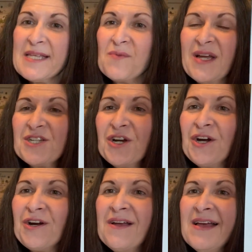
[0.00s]
I went to
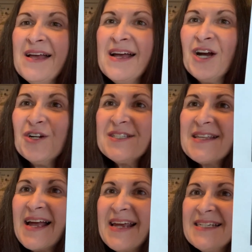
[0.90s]
her her
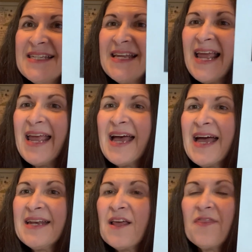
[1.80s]
site
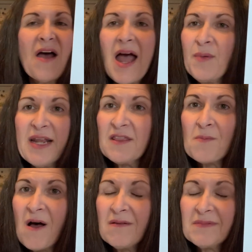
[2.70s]
and I would get
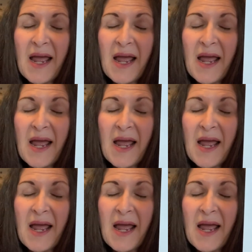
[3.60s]
them all.